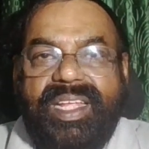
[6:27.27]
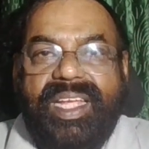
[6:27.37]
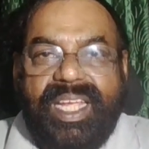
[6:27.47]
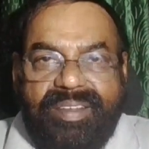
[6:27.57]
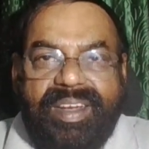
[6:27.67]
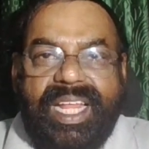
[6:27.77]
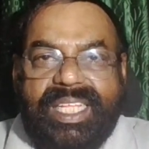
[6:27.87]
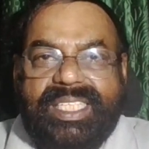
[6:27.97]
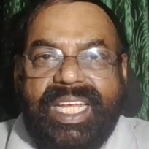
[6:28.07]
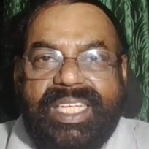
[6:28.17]
Given a
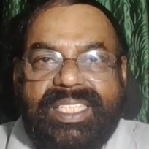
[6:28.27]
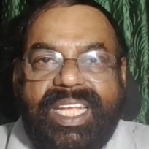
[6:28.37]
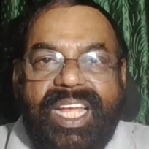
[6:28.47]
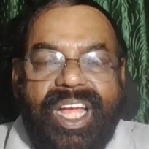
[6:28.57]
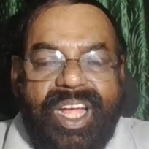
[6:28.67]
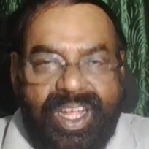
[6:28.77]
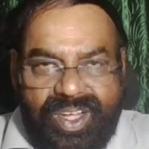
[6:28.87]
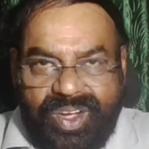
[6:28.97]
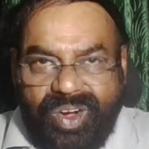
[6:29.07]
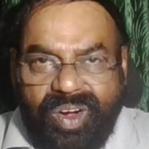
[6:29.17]
chance,
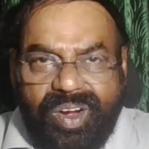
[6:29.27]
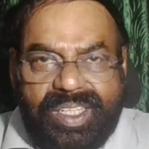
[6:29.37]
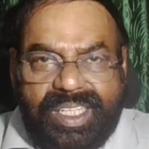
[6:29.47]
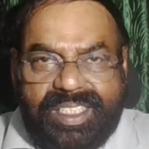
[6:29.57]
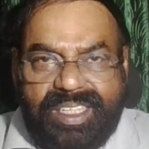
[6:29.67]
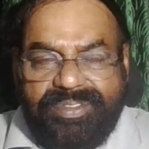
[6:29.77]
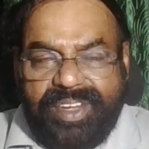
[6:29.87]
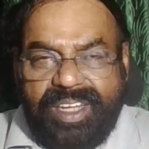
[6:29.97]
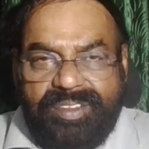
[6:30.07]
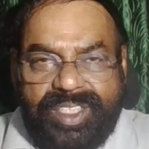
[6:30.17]
all the
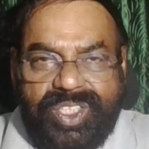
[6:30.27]
suffering which